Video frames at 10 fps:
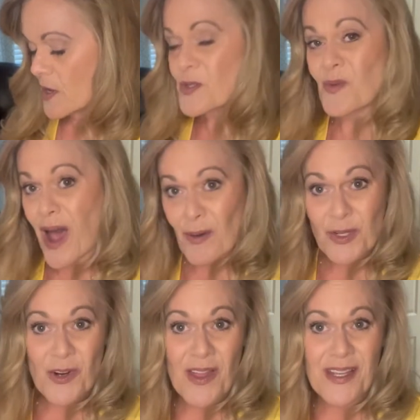So I will
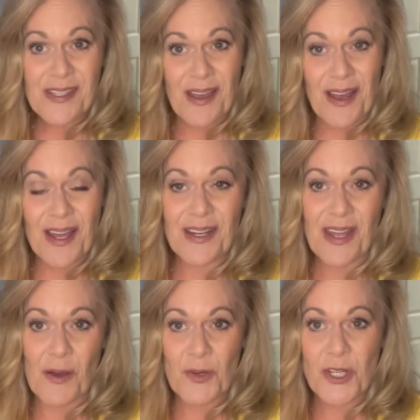try these on.
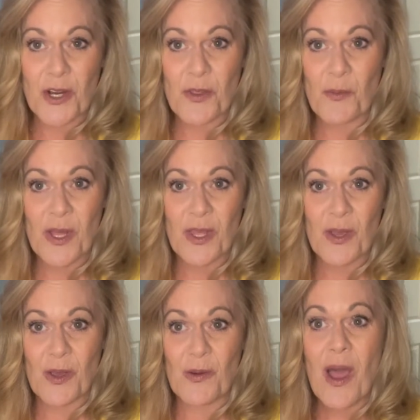I will share them with
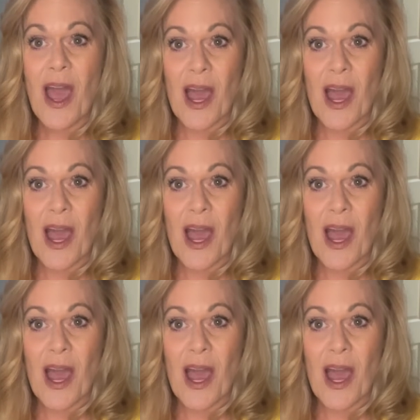you.